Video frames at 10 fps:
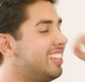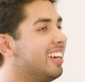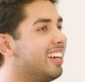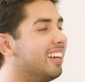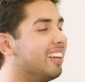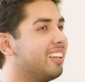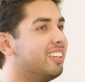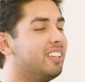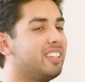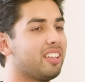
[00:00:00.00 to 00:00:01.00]
Yeah,
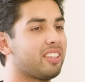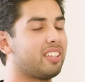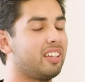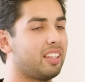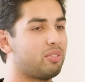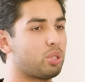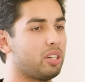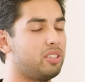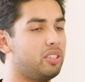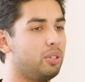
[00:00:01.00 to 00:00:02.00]
and the other thing they've
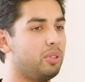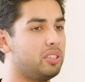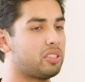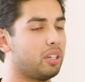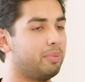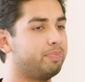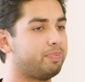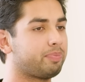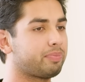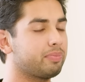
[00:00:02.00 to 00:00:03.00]
tried to do is
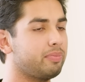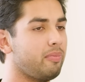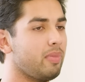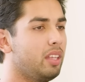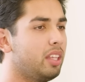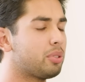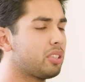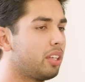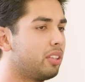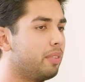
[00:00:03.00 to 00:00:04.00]
they were
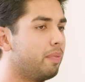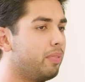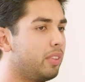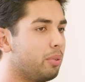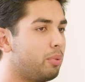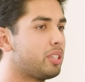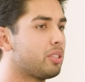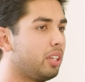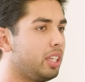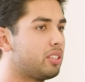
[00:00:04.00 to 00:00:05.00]
saying that the
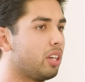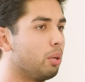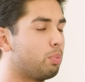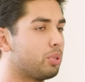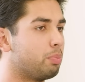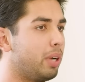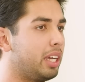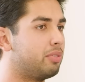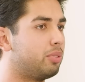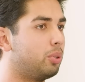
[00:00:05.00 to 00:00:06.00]
original E-Type was
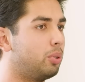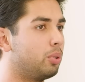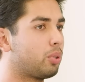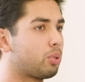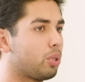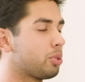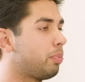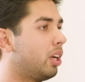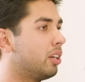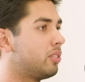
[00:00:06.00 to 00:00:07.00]
made for
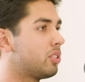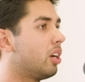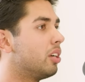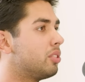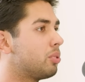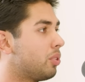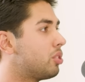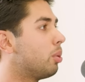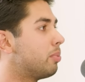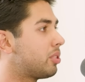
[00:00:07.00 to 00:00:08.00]
cross-ply tyres, all the
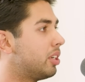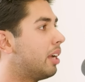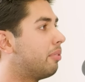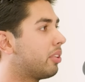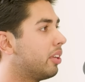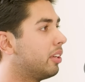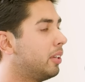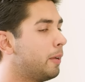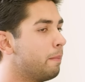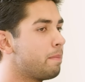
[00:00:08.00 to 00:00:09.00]
geometry and everything,
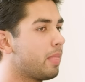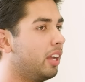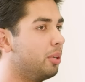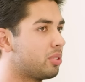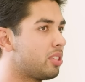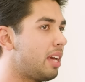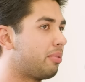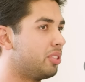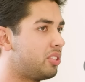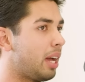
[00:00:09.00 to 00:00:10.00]
and it was
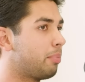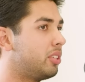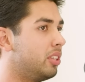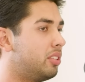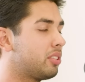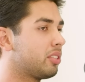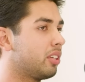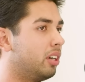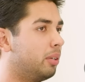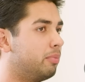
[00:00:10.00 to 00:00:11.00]
never adapted
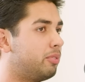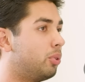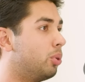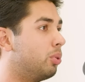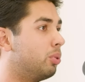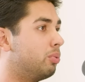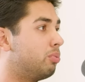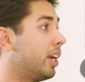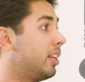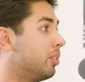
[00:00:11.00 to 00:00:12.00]
for
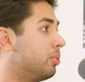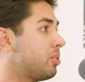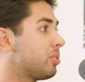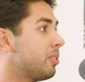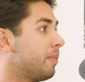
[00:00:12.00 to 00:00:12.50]
radials.